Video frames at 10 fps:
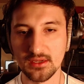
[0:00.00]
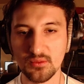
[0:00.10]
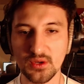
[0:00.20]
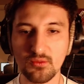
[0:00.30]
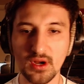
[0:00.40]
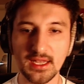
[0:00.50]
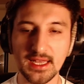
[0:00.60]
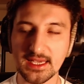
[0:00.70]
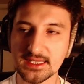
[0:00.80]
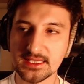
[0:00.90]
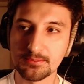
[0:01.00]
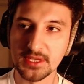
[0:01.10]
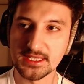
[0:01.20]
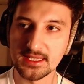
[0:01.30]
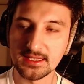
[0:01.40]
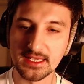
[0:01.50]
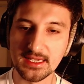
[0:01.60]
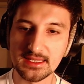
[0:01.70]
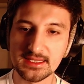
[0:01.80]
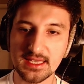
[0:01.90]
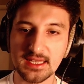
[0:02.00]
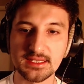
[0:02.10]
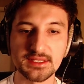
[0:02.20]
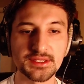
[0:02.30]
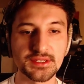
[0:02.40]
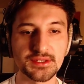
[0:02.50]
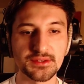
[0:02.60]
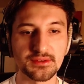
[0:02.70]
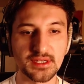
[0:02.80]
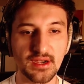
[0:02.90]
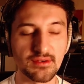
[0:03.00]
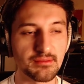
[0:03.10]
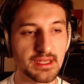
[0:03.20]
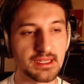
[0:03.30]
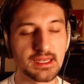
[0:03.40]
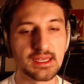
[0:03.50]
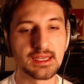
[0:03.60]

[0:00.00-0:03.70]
When one explicitly consents to a government,